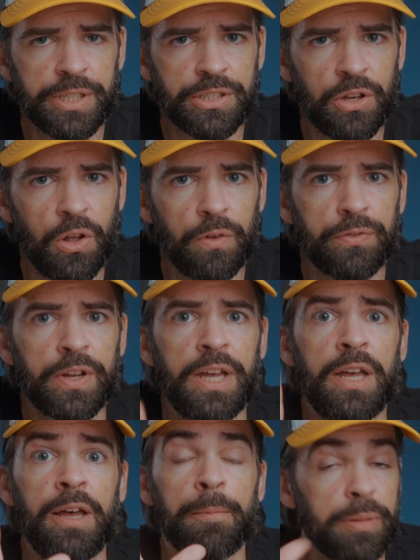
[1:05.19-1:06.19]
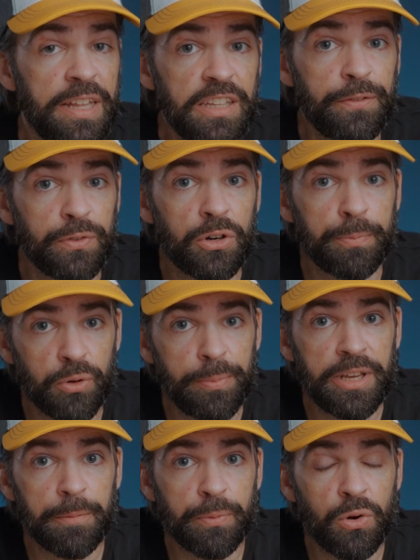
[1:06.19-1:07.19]
Resolve. Plenty for
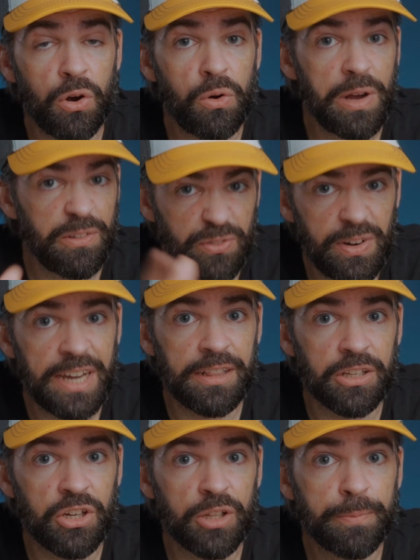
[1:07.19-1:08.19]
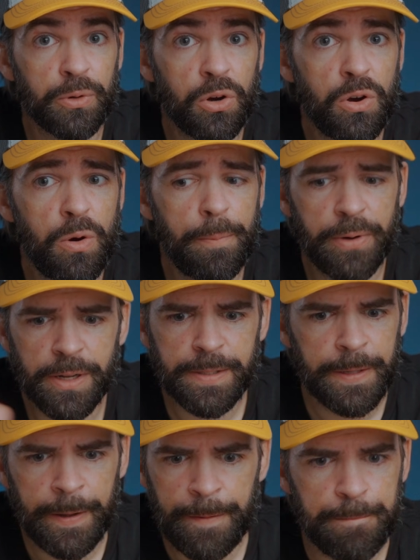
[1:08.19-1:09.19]
Premiere Pro and Final Cut Pro,
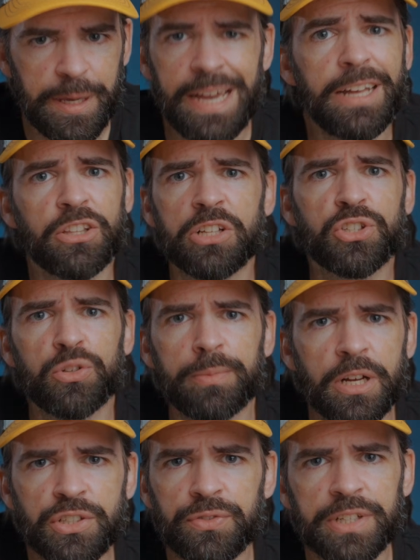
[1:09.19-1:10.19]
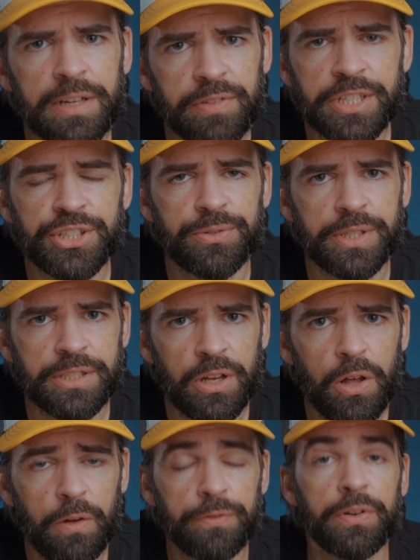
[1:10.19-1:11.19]
but yeah, not so much for DaVinci
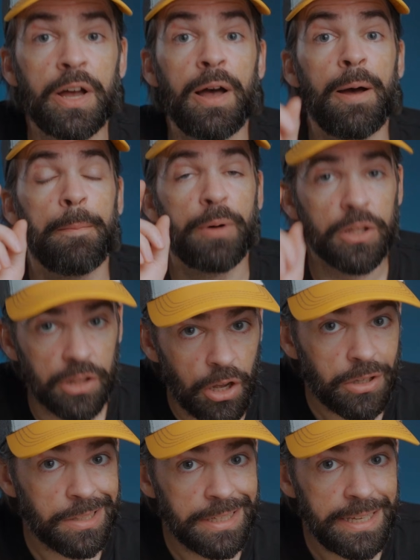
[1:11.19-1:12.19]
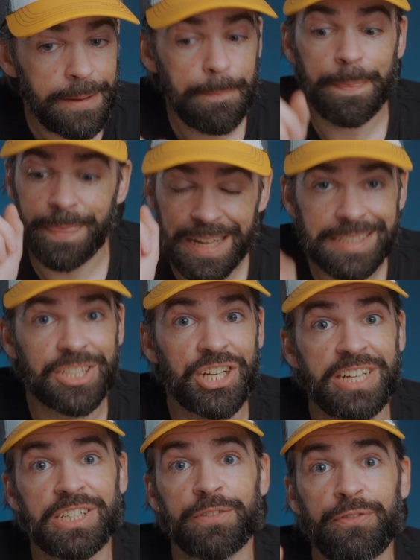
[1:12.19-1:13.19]
Resolve. But luckily, that's
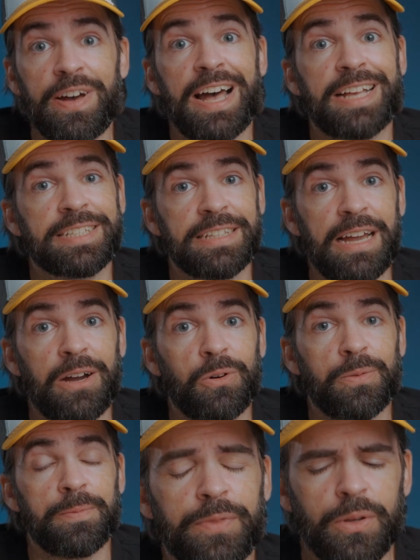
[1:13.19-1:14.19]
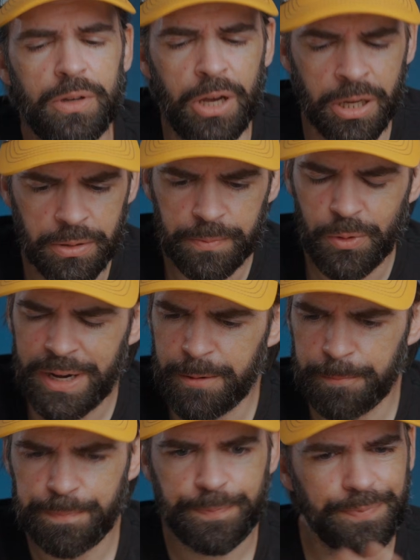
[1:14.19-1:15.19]
changing fast now. Wow.